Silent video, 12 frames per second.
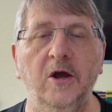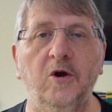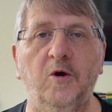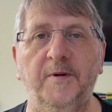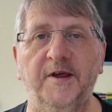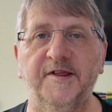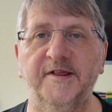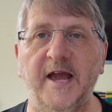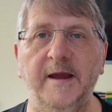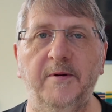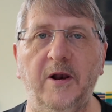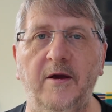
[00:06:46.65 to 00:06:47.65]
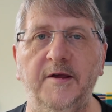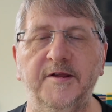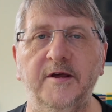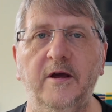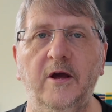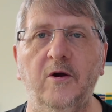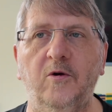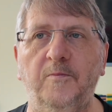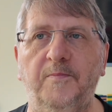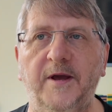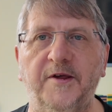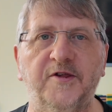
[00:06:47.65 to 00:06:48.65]
could be a stabiliser, could
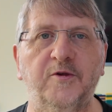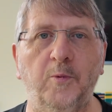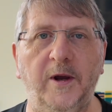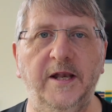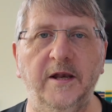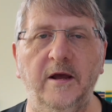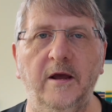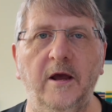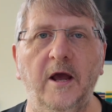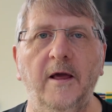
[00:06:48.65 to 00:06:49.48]
be a sweetener,